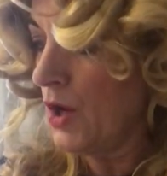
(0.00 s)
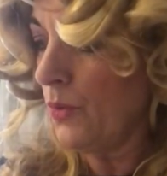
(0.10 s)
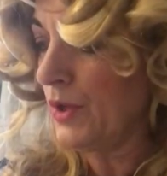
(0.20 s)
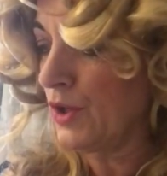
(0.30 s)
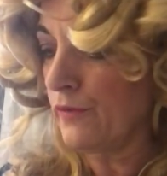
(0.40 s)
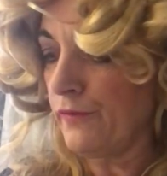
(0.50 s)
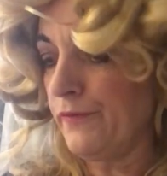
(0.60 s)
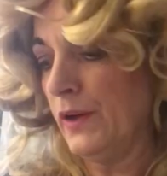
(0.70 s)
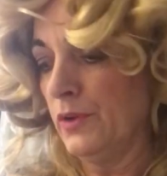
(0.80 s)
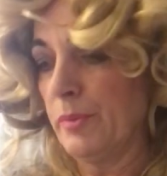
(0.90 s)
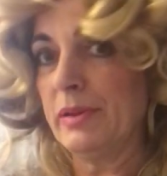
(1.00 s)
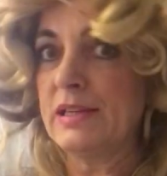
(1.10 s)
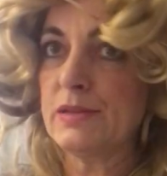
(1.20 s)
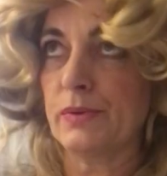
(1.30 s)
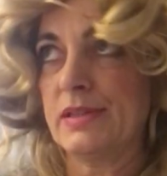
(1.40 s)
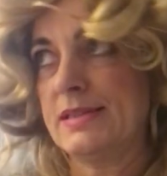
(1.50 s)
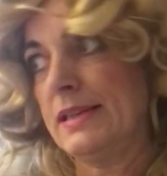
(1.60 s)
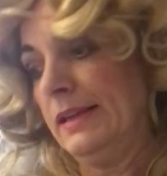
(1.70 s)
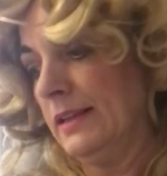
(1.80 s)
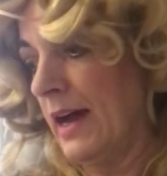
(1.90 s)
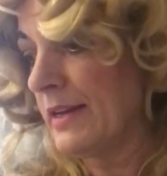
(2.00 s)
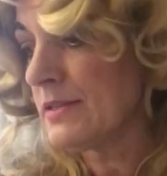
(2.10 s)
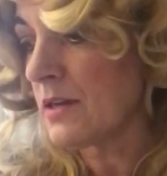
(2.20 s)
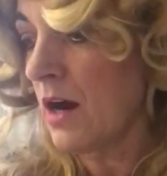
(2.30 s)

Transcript: We could fill the place with sea lions,